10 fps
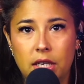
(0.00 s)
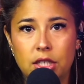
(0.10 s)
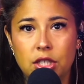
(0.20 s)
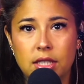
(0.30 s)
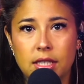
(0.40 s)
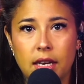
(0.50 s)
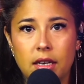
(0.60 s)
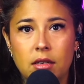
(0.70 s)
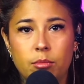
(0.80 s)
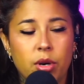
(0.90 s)
she
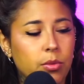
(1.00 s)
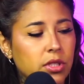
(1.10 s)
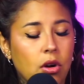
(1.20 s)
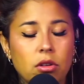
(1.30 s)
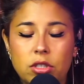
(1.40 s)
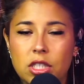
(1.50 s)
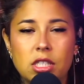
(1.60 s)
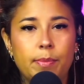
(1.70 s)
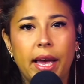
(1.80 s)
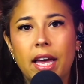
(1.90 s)
said, "but it was all just
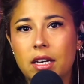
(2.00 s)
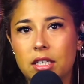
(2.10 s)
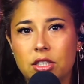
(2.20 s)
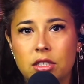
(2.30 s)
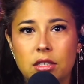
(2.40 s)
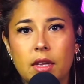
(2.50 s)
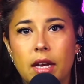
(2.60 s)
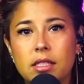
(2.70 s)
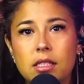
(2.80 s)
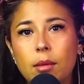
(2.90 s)
Spanish."
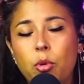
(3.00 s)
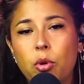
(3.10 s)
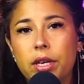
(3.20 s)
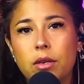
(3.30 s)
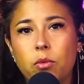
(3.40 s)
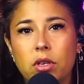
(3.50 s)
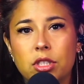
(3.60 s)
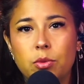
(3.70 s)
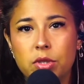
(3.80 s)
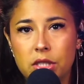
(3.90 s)
At some point, while
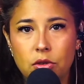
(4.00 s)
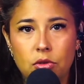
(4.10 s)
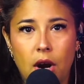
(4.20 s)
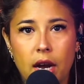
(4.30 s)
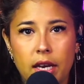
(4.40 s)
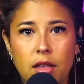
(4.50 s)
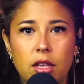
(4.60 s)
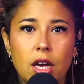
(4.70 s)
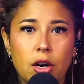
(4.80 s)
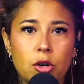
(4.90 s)
she was still groggy, the
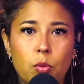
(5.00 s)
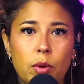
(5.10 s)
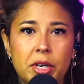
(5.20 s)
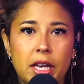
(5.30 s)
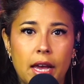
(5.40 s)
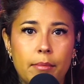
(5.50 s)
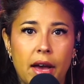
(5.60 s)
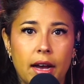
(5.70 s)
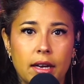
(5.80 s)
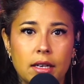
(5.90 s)
younger woman came
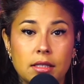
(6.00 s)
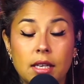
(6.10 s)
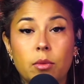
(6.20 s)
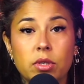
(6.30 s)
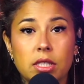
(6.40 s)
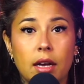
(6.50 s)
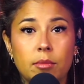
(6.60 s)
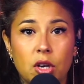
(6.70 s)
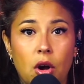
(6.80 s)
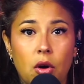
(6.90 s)
back and said it was time
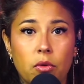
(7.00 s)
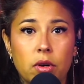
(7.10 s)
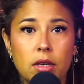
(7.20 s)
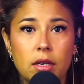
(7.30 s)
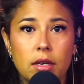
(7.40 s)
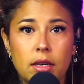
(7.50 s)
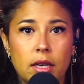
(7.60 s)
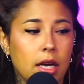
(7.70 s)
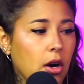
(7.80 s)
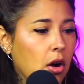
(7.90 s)
to go.
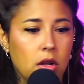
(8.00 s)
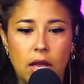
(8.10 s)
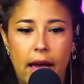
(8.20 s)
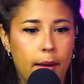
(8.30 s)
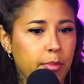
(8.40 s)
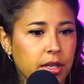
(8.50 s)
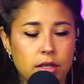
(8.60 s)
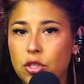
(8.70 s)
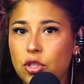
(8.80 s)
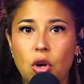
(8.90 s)
It all
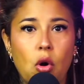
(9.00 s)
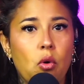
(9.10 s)
happened so